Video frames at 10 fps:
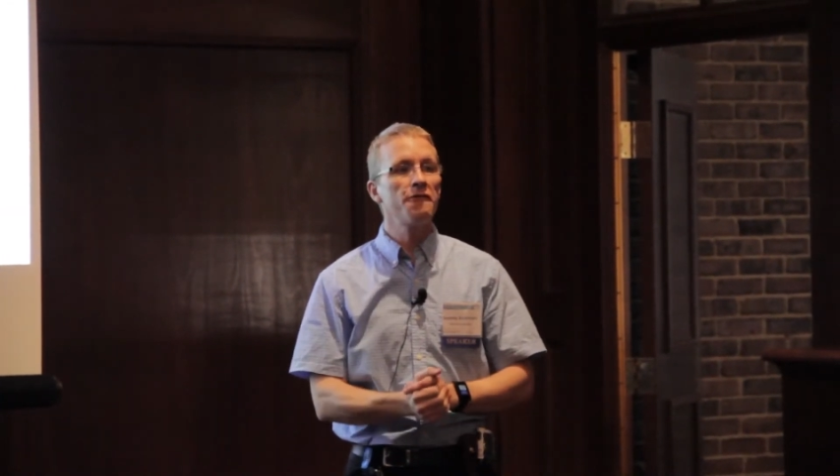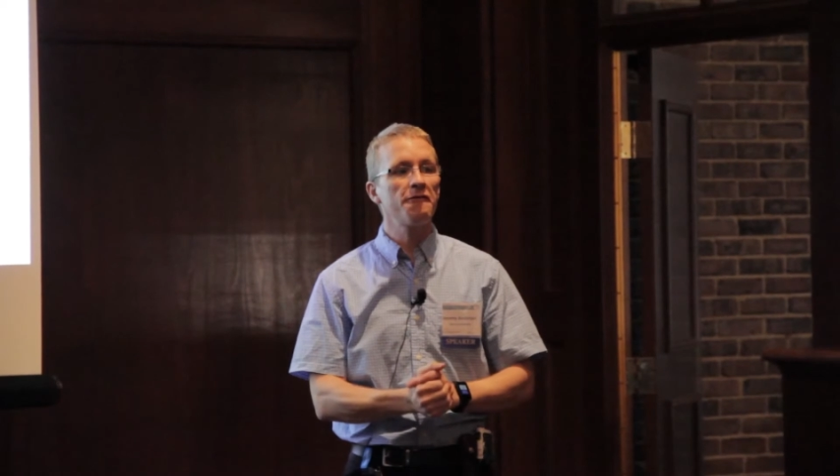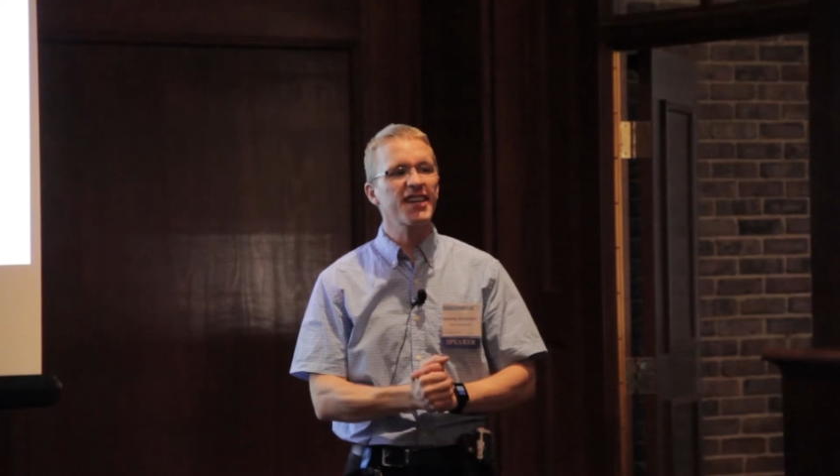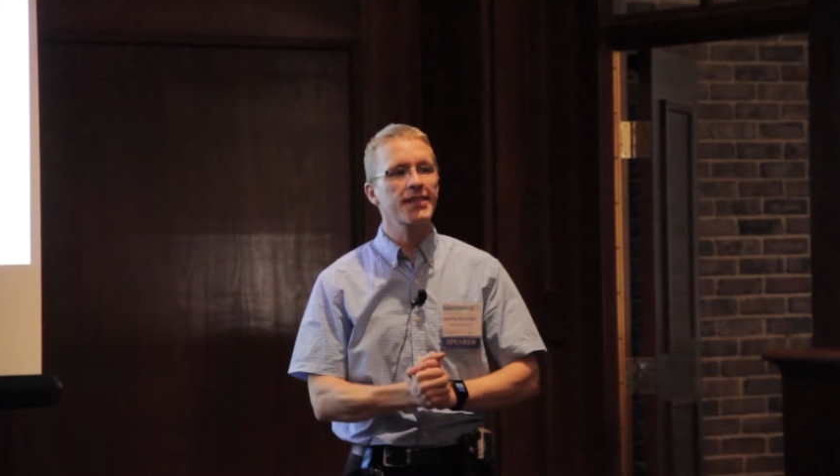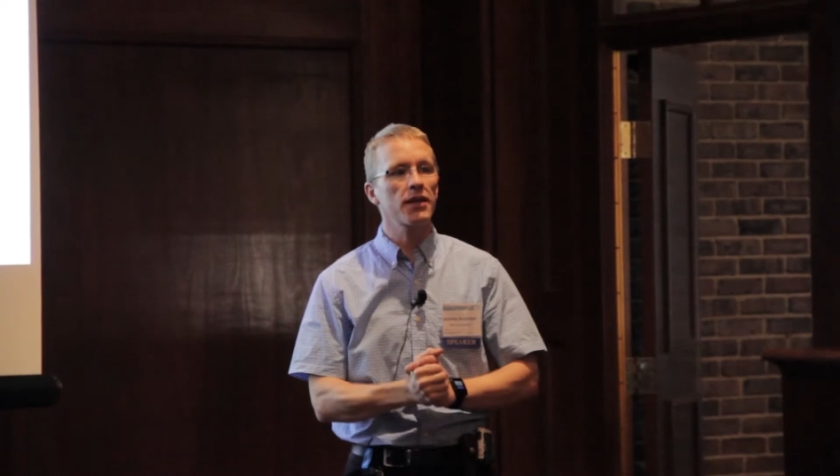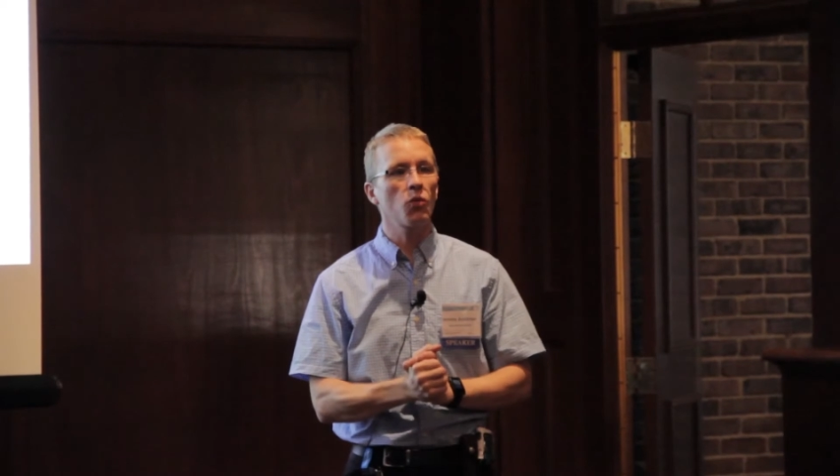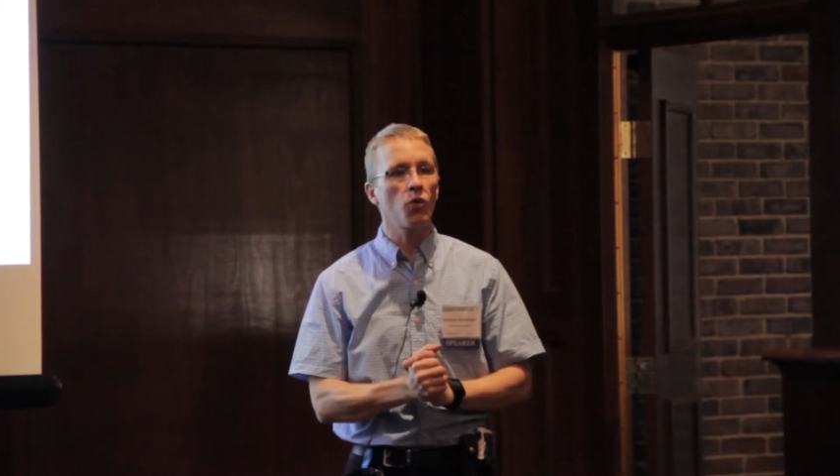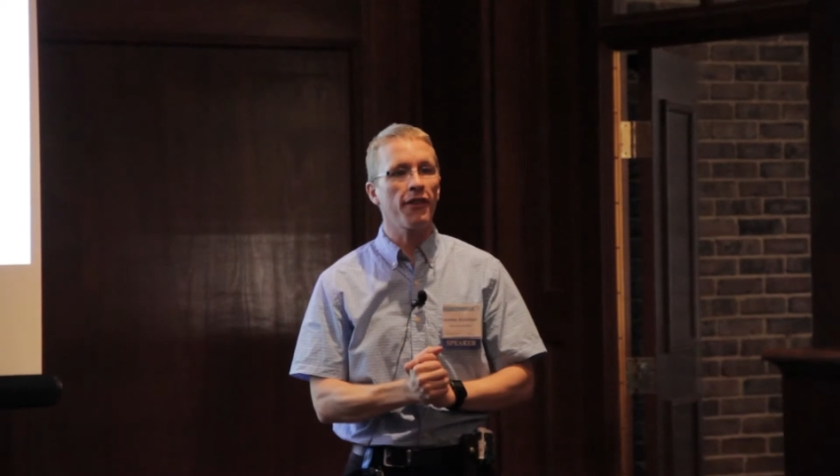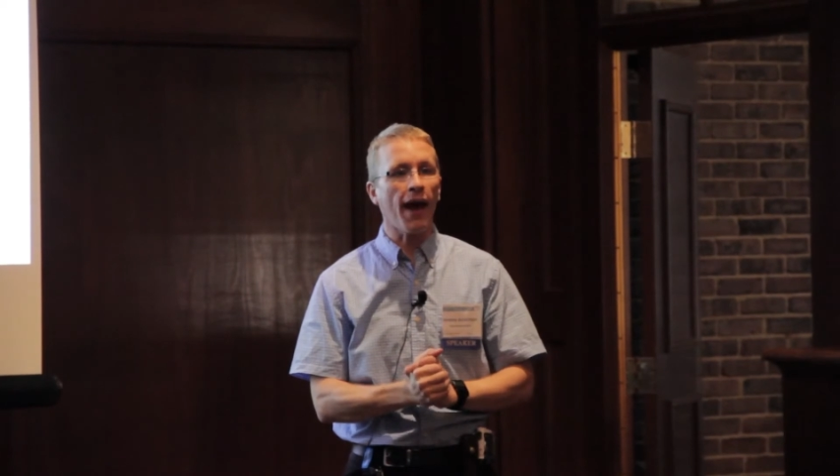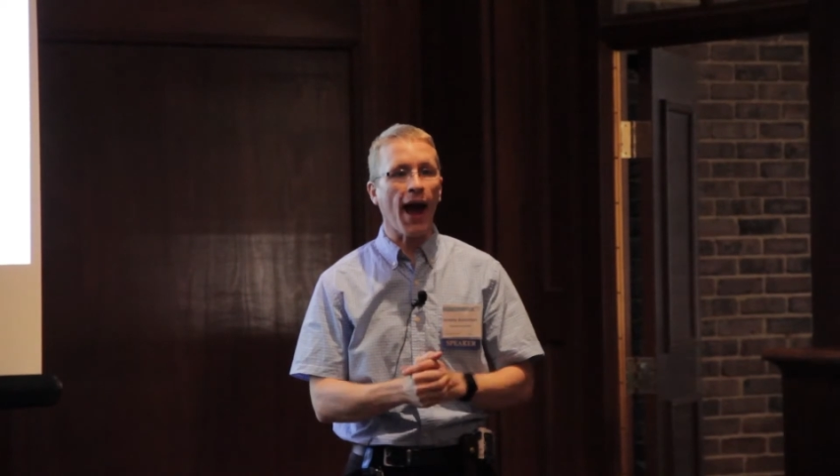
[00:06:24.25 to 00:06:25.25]
fix it
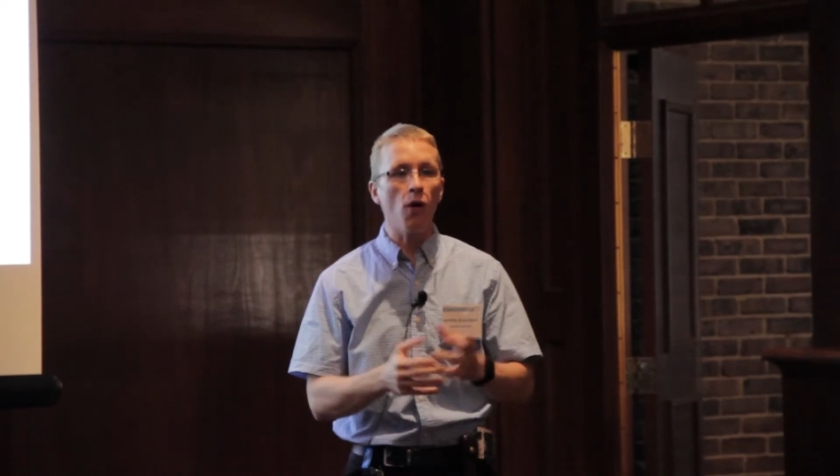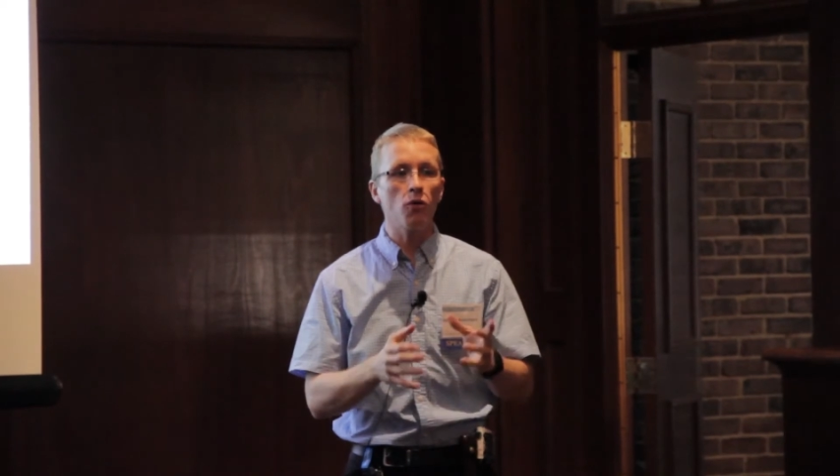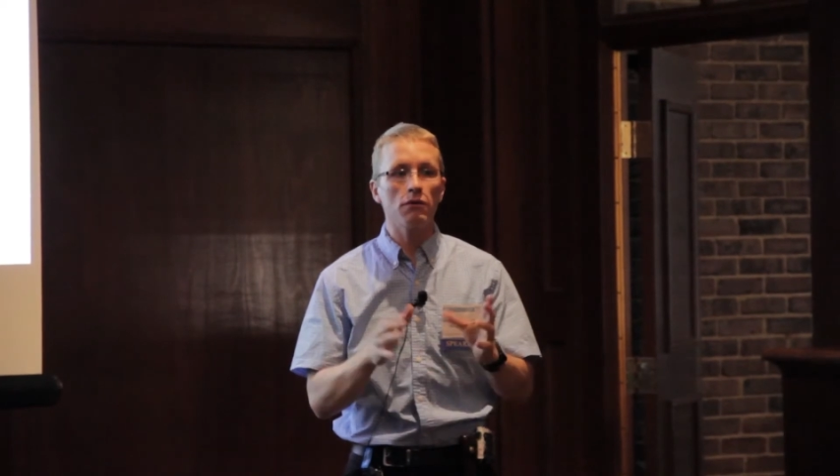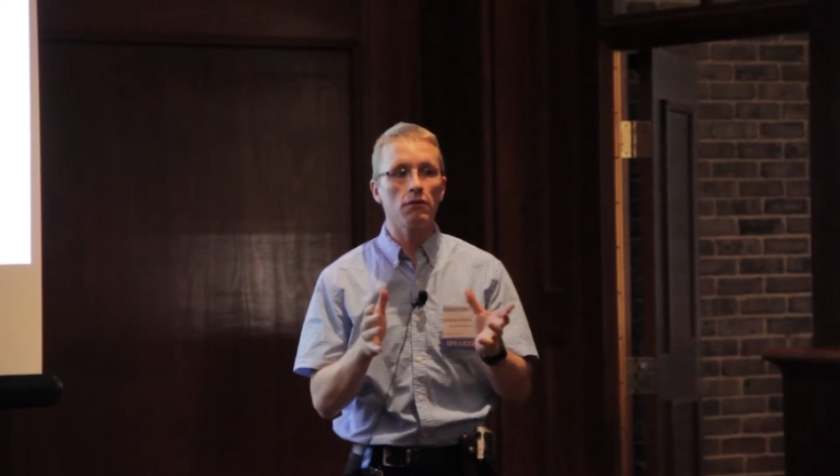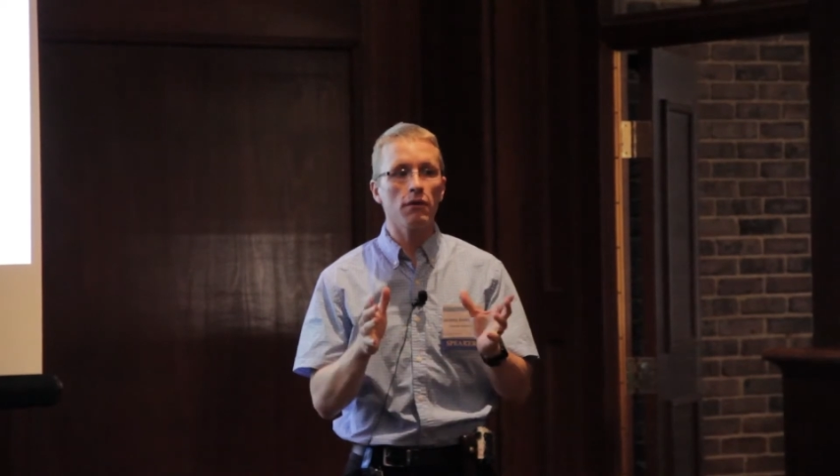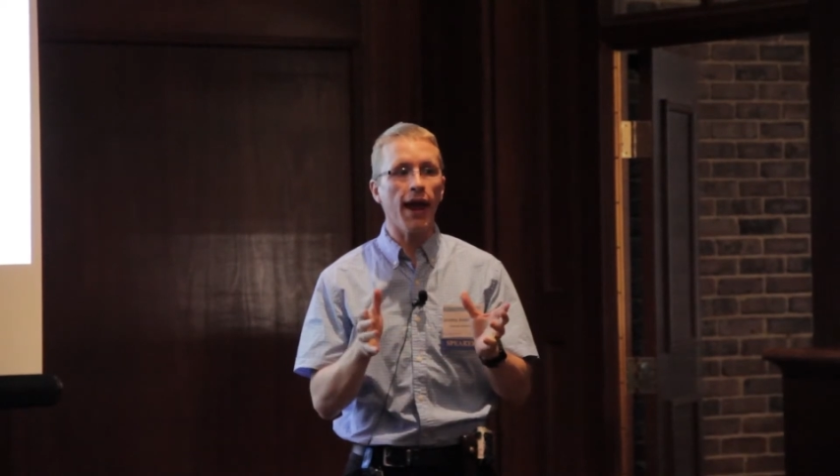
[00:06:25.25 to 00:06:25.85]
without